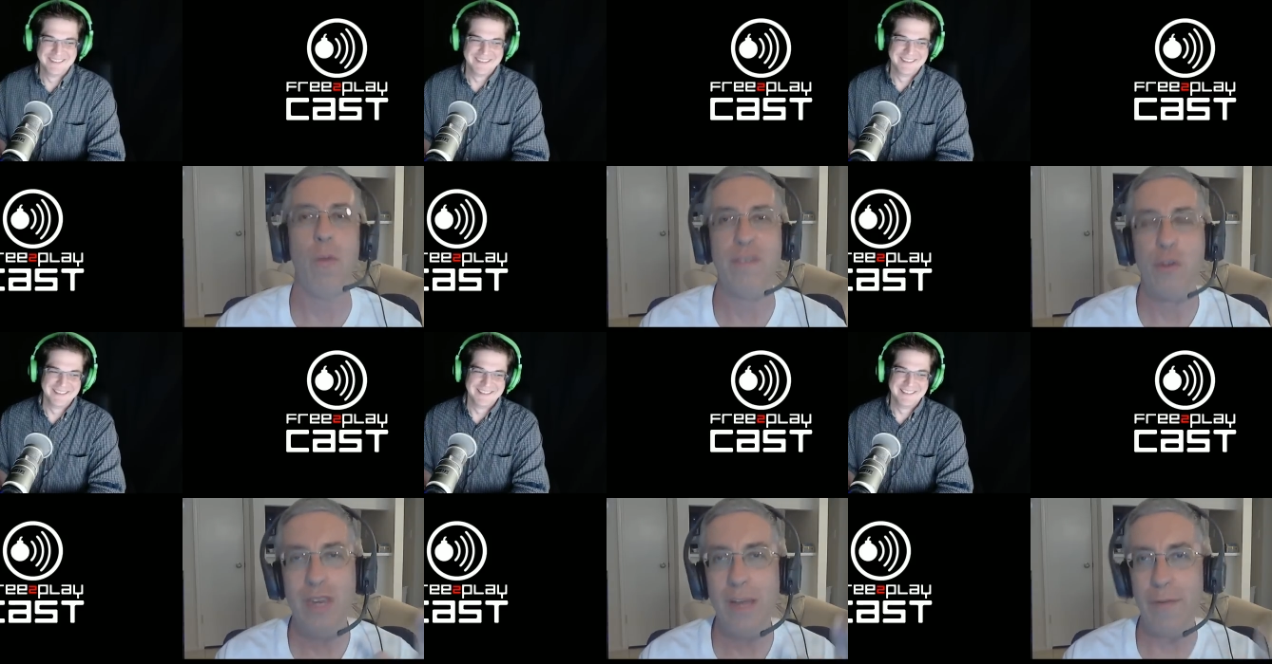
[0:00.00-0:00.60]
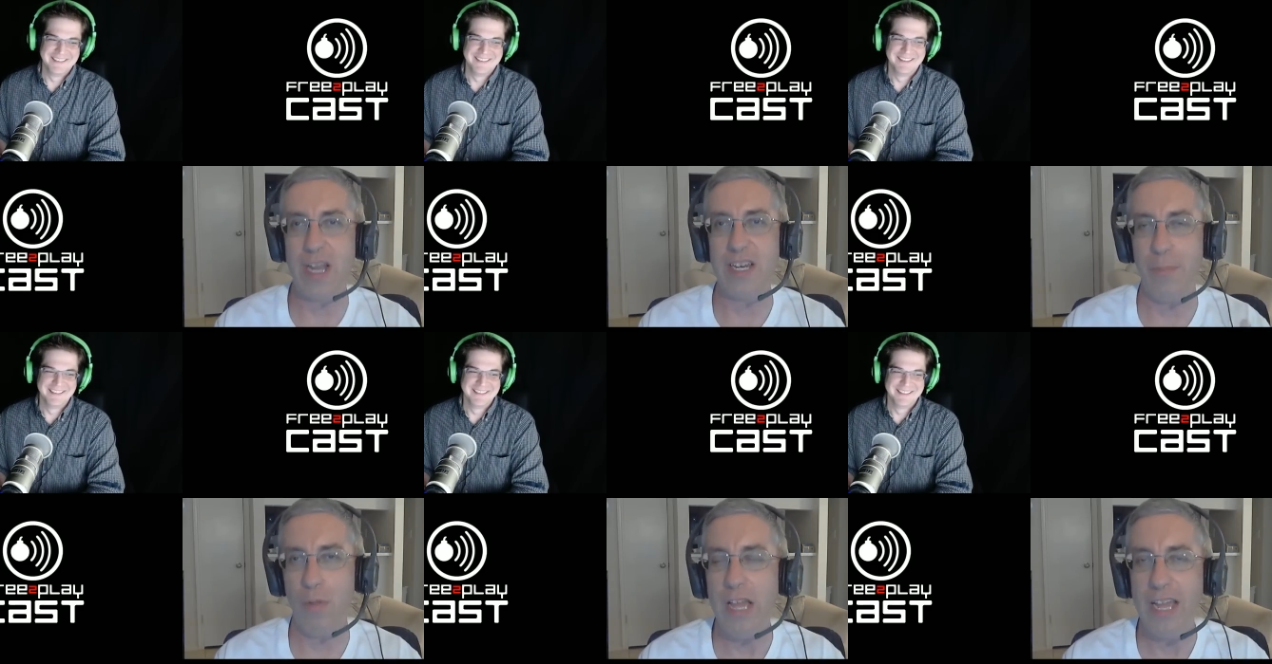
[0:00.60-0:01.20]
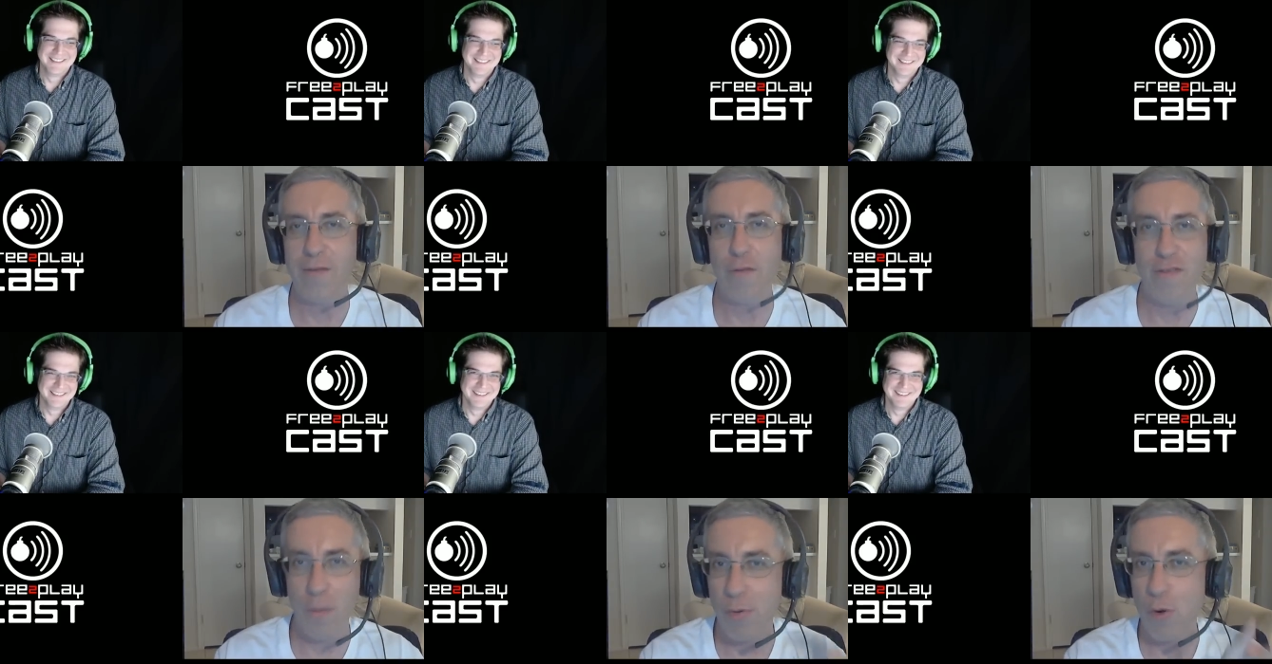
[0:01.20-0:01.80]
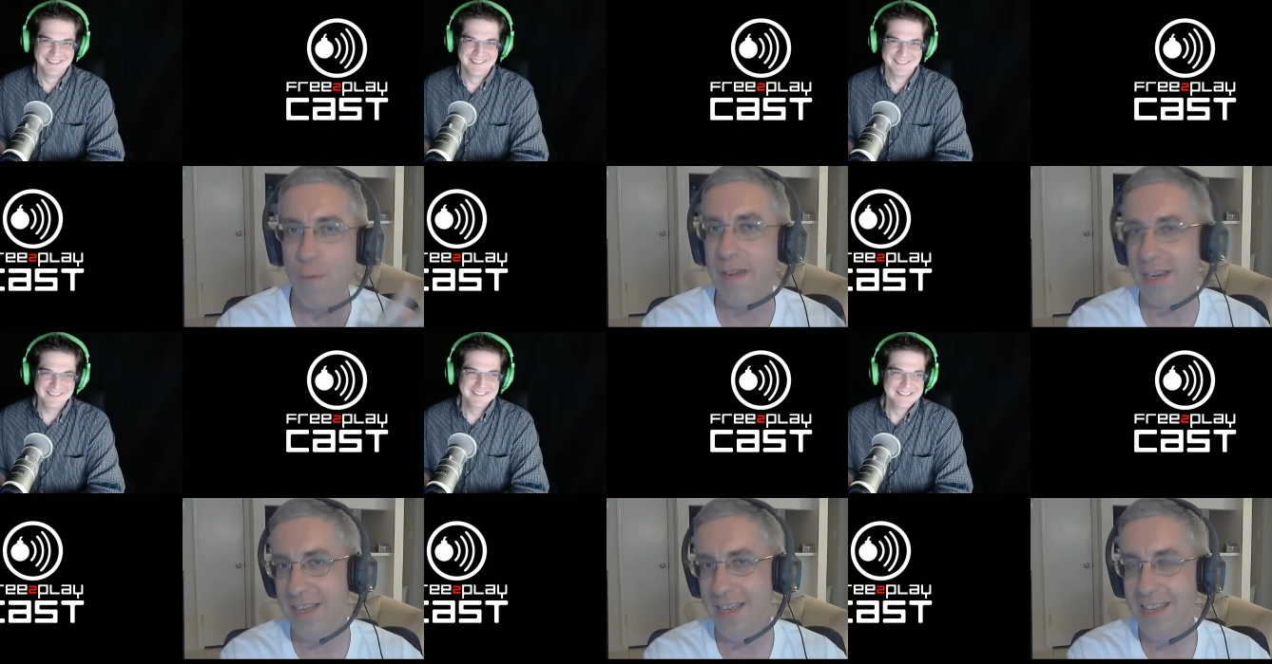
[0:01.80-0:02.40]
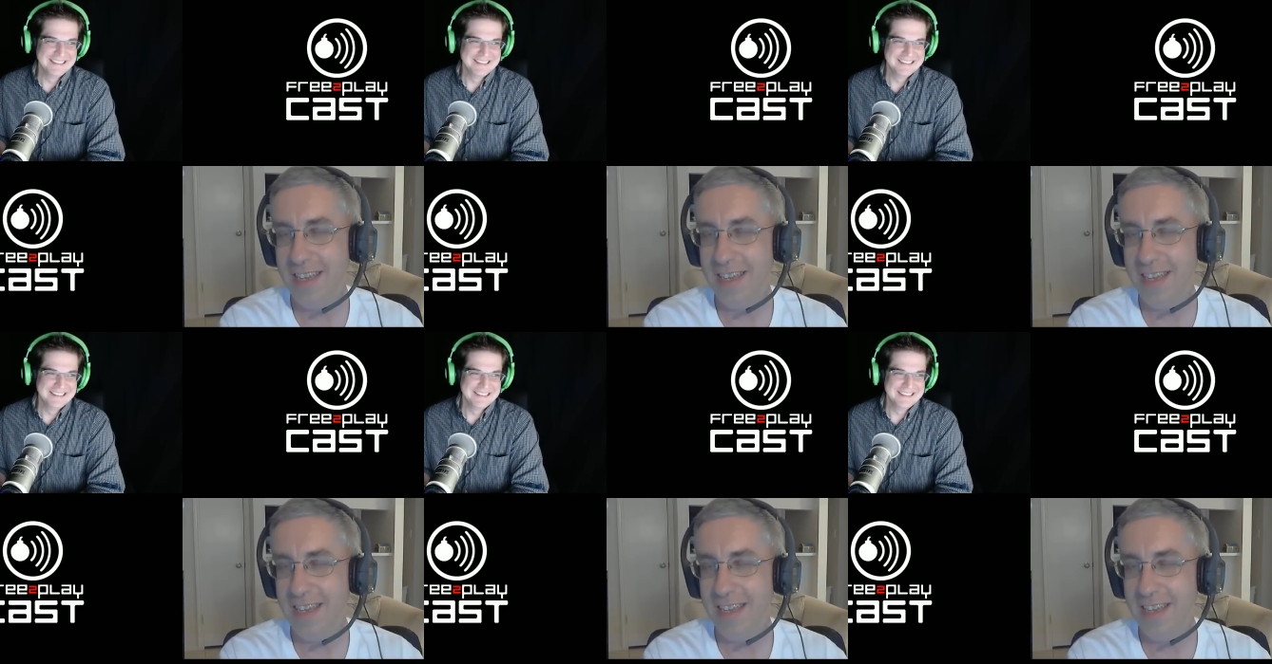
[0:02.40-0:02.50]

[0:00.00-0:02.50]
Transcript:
Speaker 1: that you never got to play because they're still perfect.